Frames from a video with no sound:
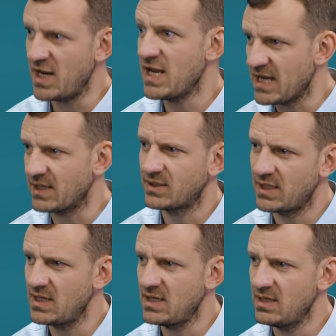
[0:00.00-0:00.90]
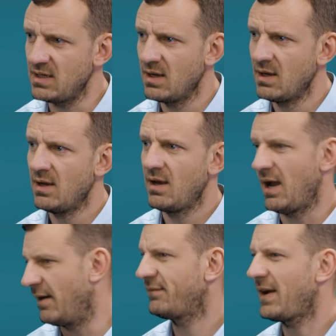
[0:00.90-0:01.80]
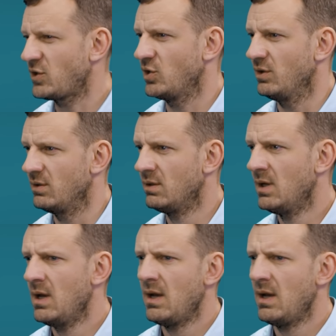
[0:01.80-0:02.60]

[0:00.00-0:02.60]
EST fashion,